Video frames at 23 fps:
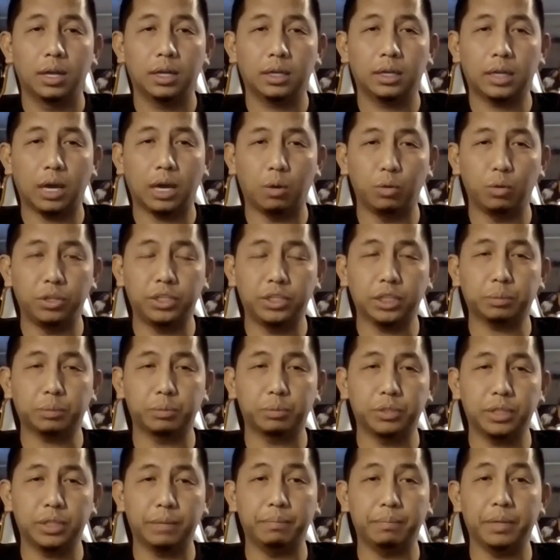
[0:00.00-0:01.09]
can we just
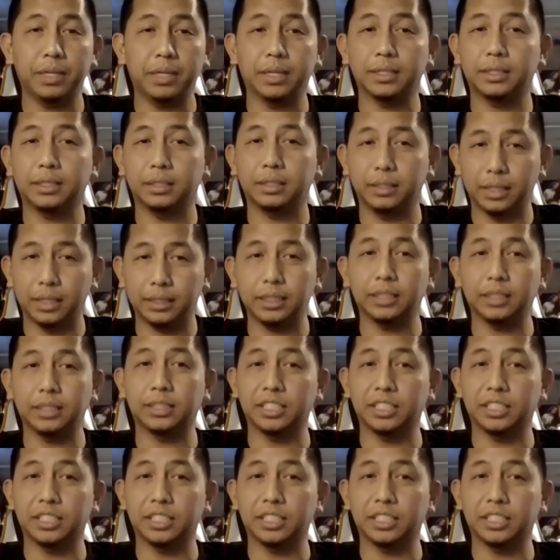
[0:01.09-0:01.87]
proceed because this is